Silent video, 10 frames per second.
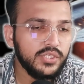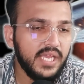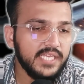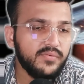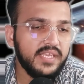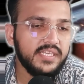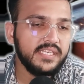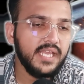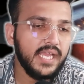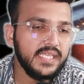July 20,
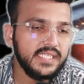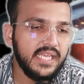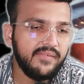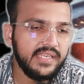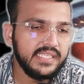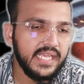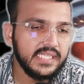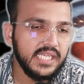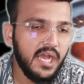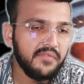
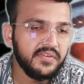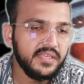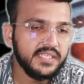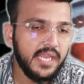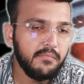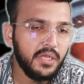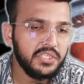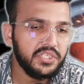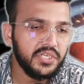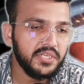1976, after a
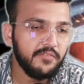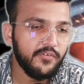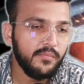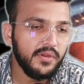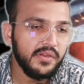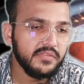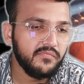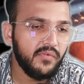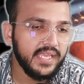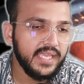10-month journey from Earth,
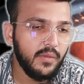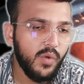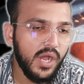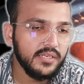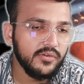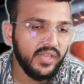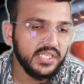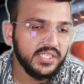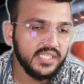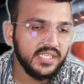Viking 1
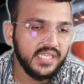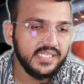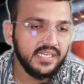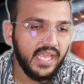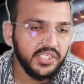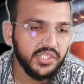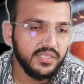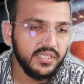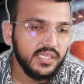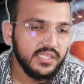reached its
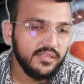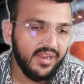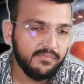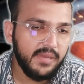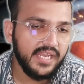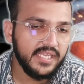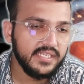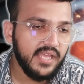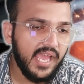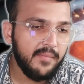destination, the Red
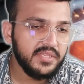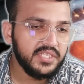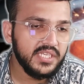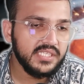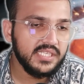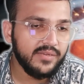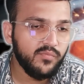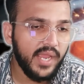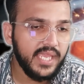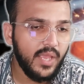Planet. The images that
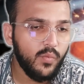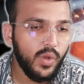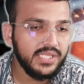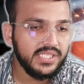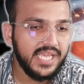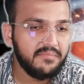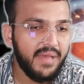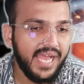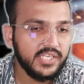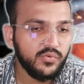Viking 1 sent
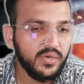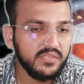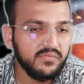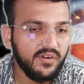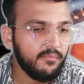back to Earth were